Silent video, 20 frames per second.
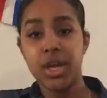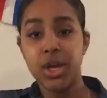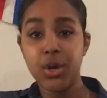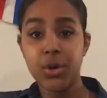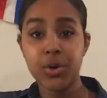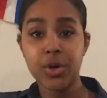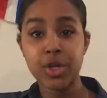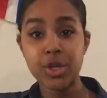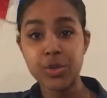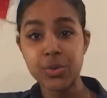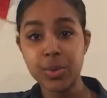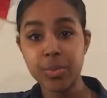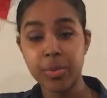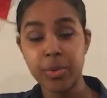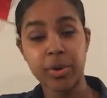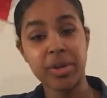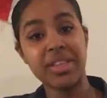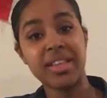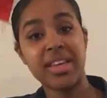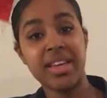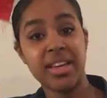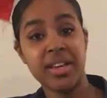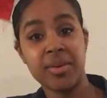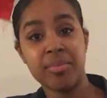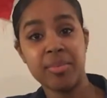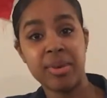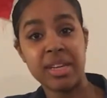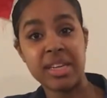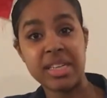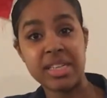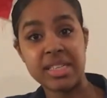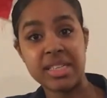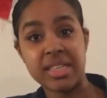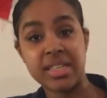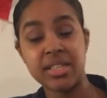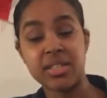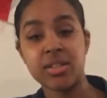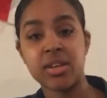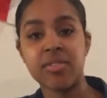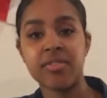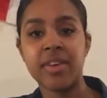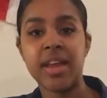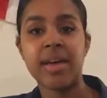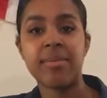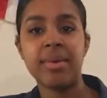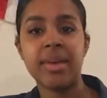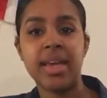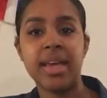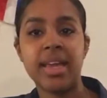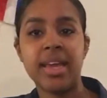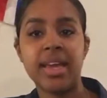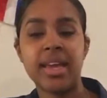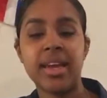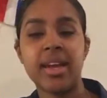In order to avoid the inconveniences of navigating